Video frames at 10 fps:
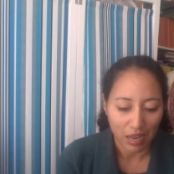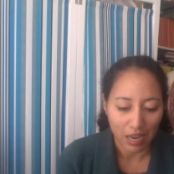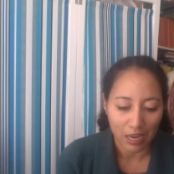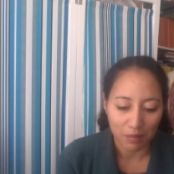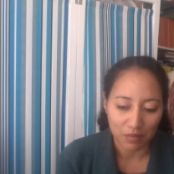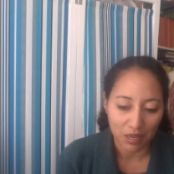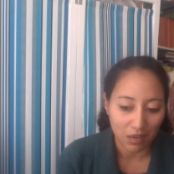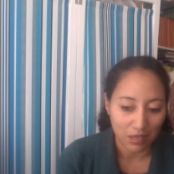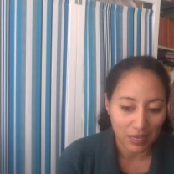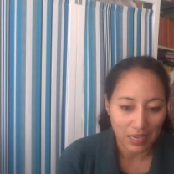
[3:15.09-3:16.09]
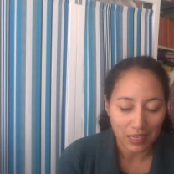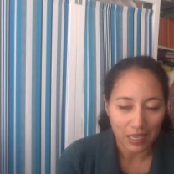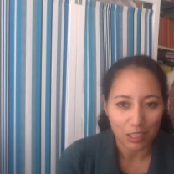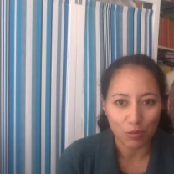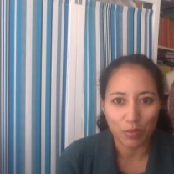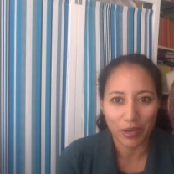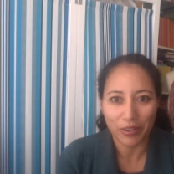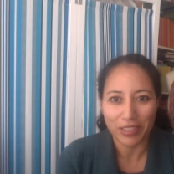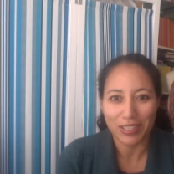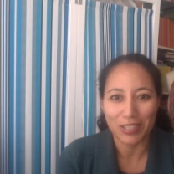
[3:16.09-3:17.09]
I'm not that
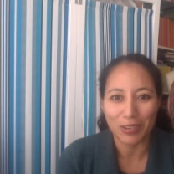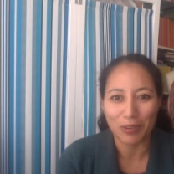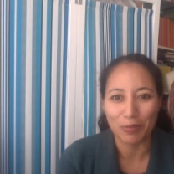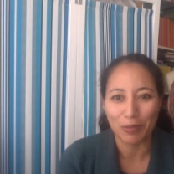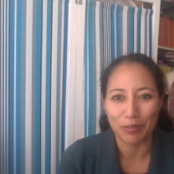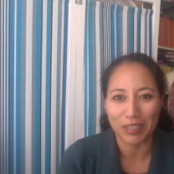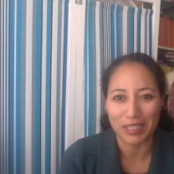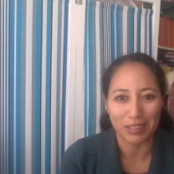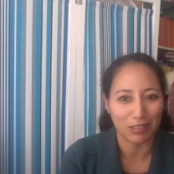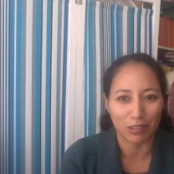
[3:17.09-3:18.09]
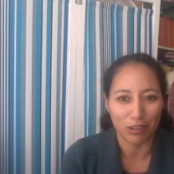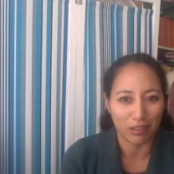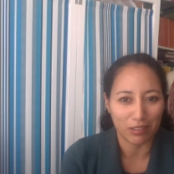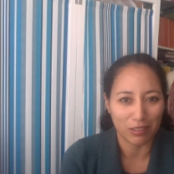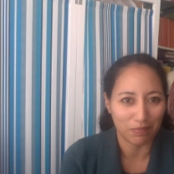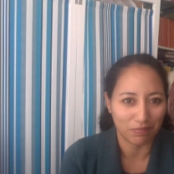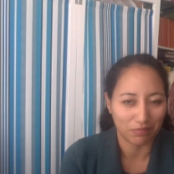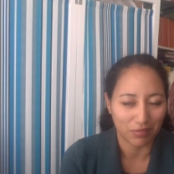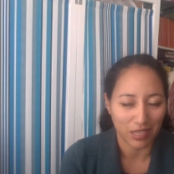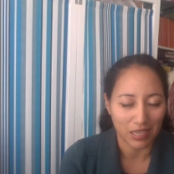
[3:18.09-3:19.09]
experienced or a professional or
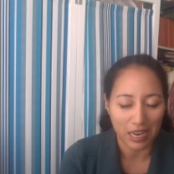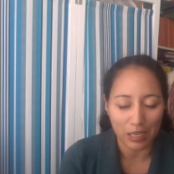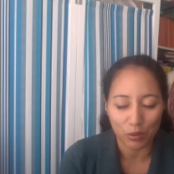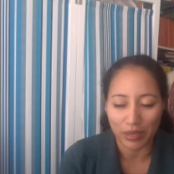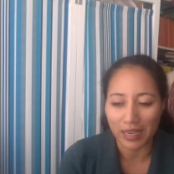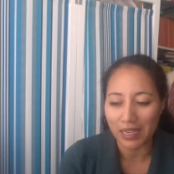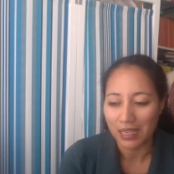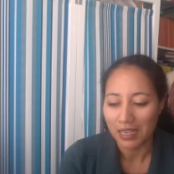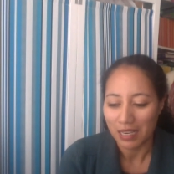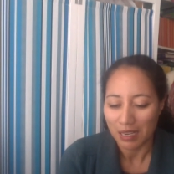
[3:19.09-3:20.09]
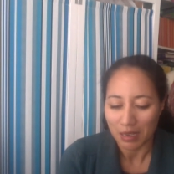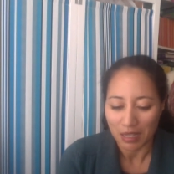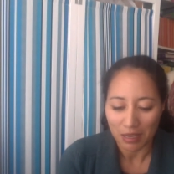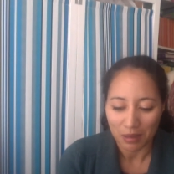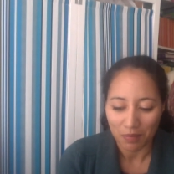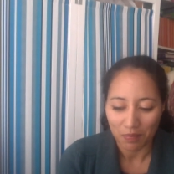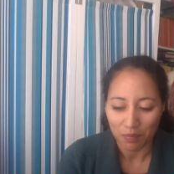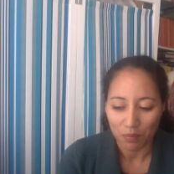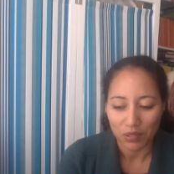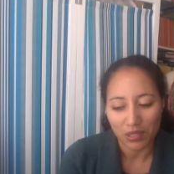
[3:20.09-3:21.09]
in any way,
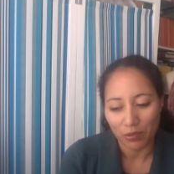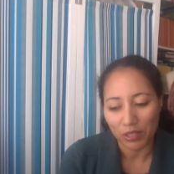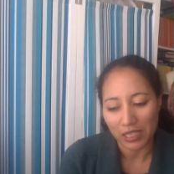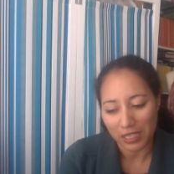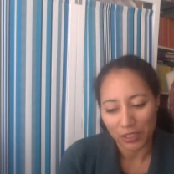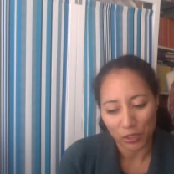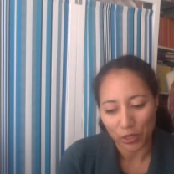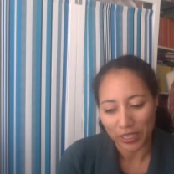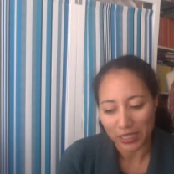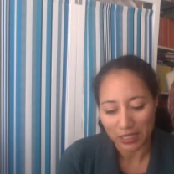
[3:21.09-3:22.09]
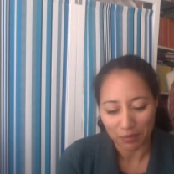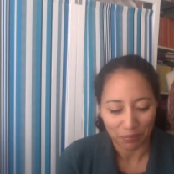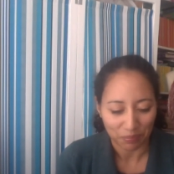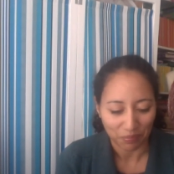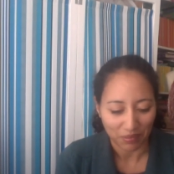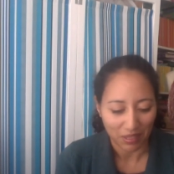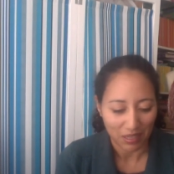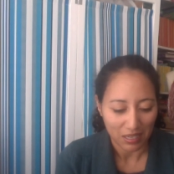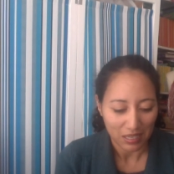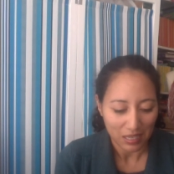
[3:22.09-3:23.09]
but I really enjoy it.
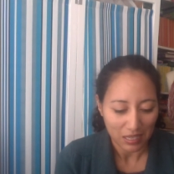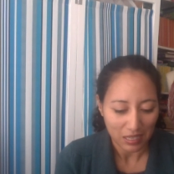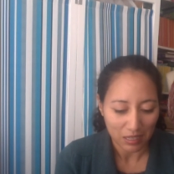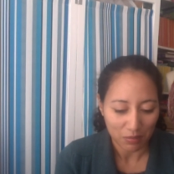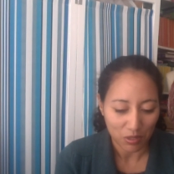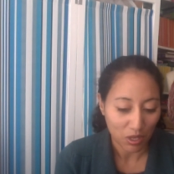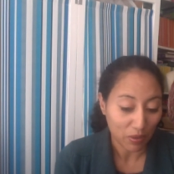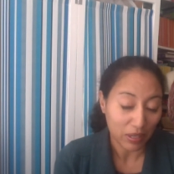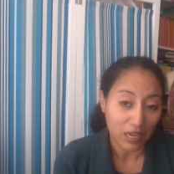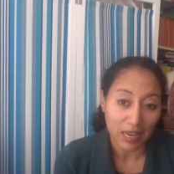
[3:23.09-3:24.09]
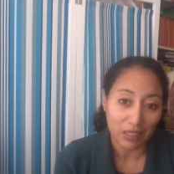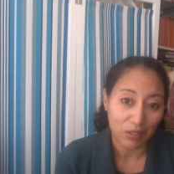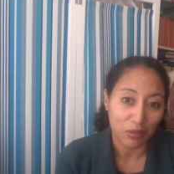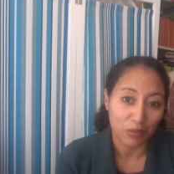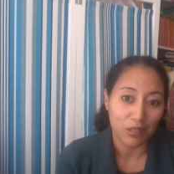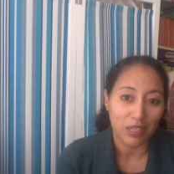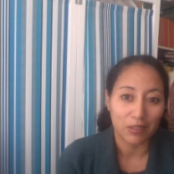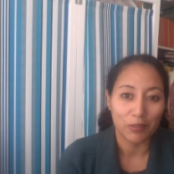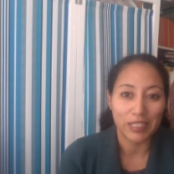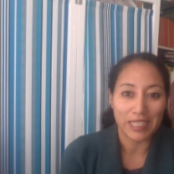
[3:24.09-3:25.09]
So I'd like to
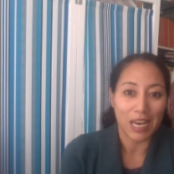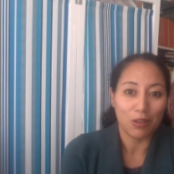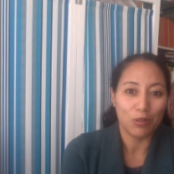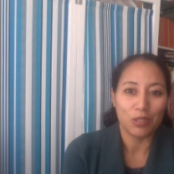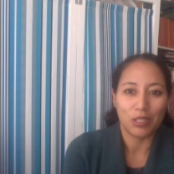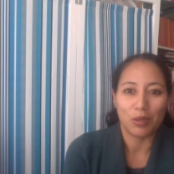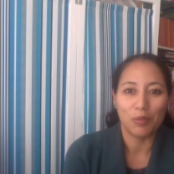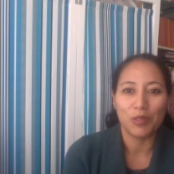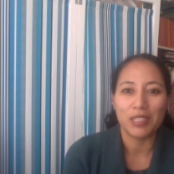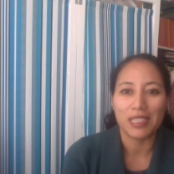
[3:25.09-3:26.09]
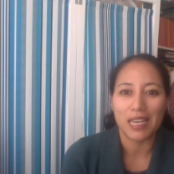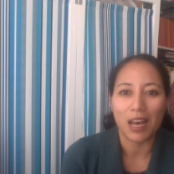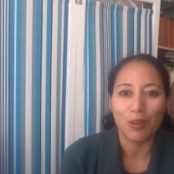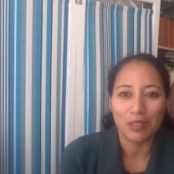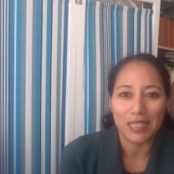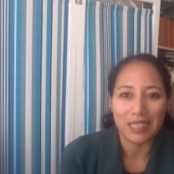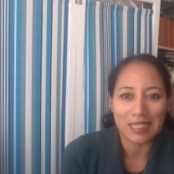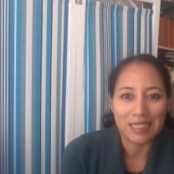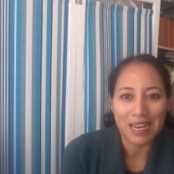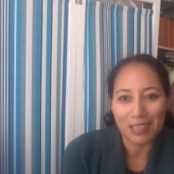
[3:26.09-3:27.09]
reach out to the community out
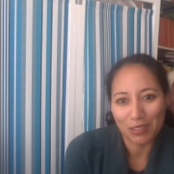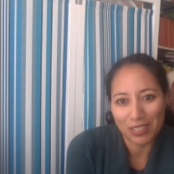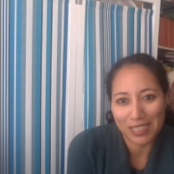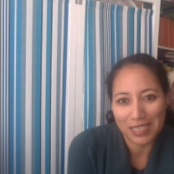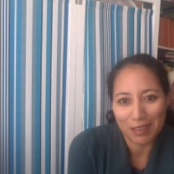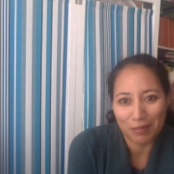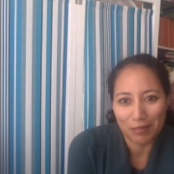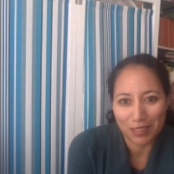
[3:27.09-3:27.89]
there and to see if,